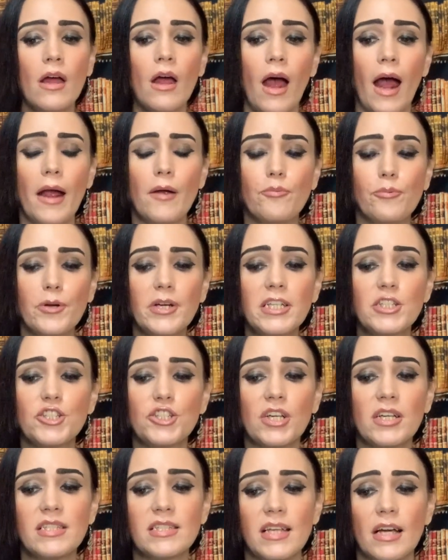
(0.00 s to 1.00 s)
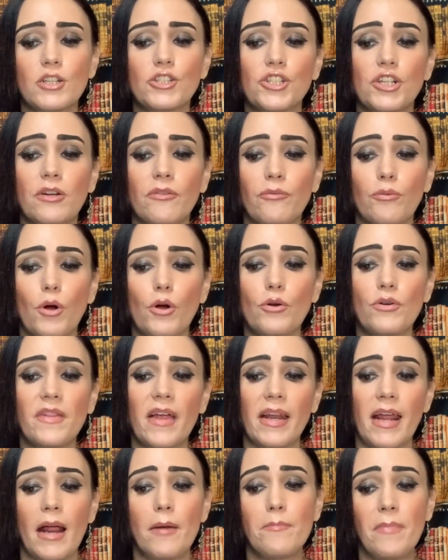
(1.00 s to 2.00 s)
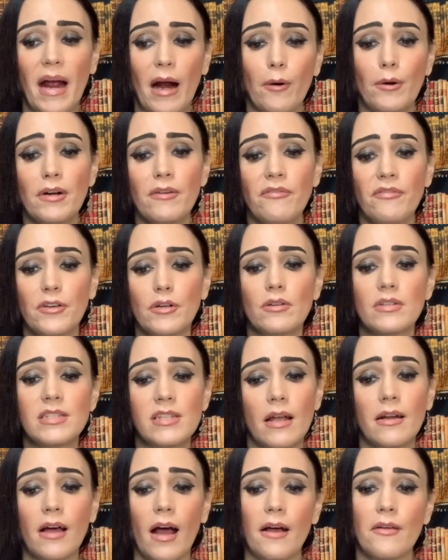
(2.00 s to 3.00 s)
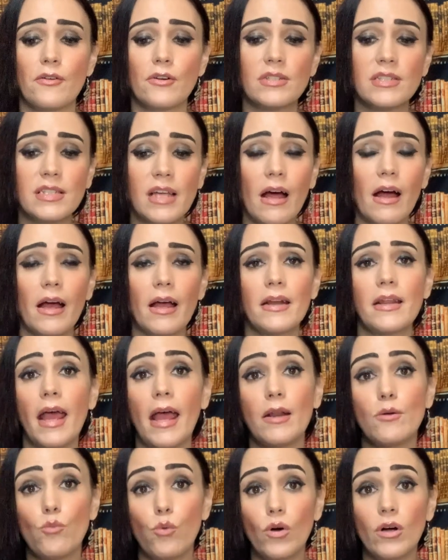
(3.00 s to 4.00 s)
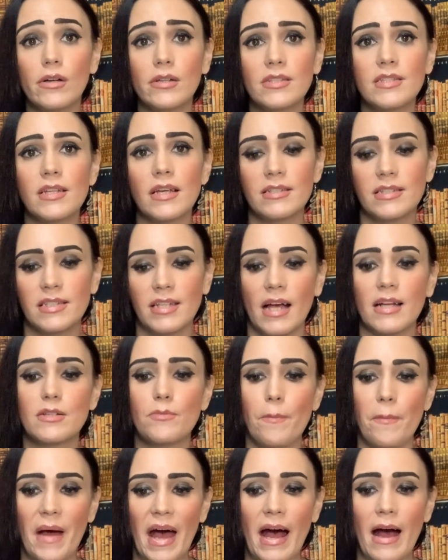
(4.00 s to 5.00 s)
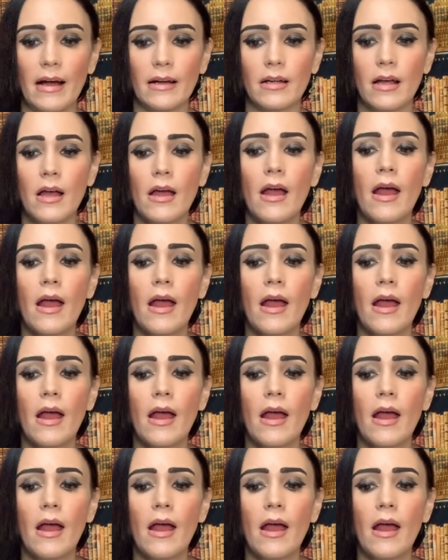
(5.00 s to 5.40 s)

"I reached a section of road that had barren fields on either side and woods set back.